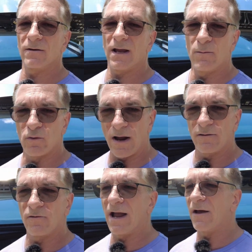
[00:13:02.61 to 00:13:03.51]
okay?
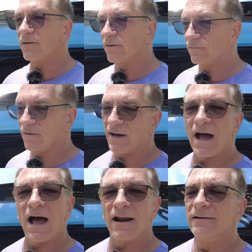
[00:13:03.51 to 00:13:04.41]
Brown ground, red
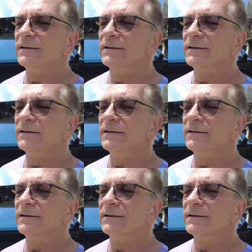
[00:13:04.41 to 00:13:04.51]
hot.